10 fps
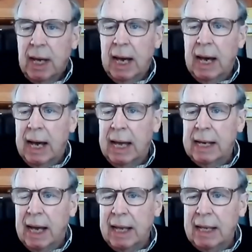uh, and
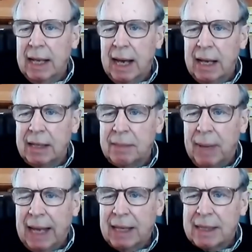I I
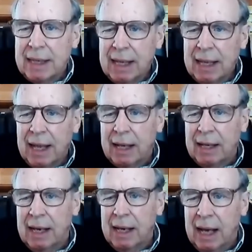depict uh,
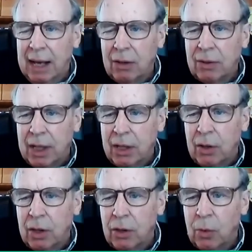not only
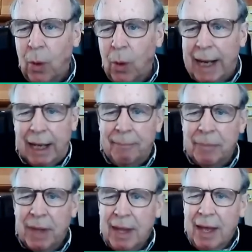the, the wedding,
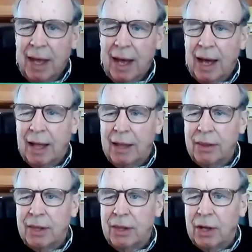
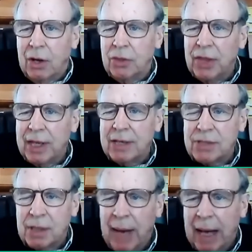the good things
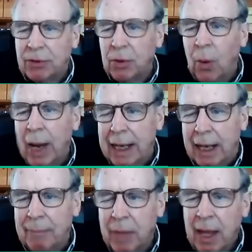about the wedding,
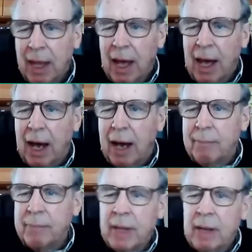
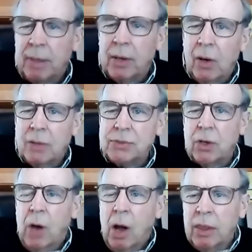but
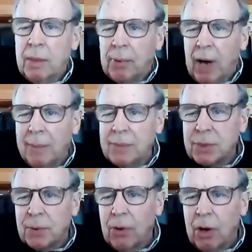also the problems that
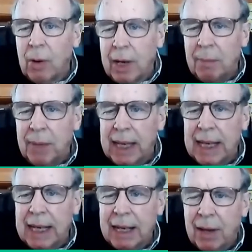were already
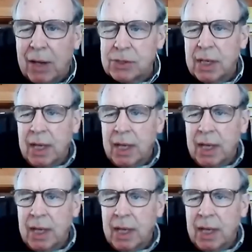beginning because